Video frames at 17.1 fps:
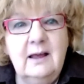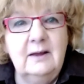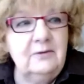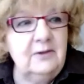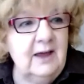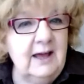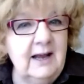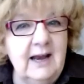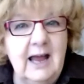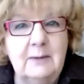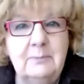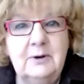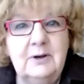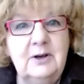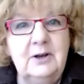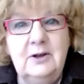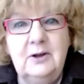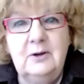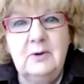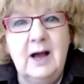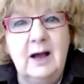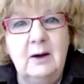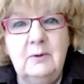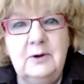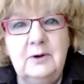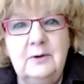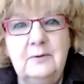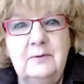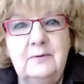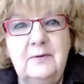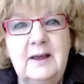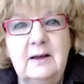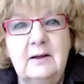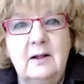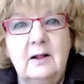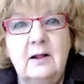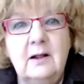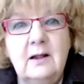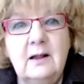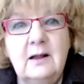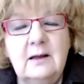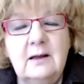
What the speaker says: If that happened to you, how would you feel?